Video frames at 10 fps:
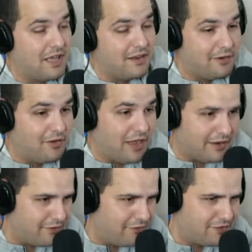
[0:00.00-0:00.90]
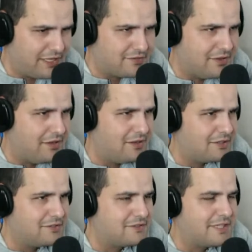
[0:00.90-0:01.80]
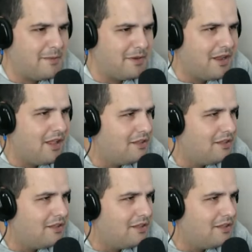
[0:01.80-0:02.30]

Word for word: I don't know. I don't know if that's a, a good statement.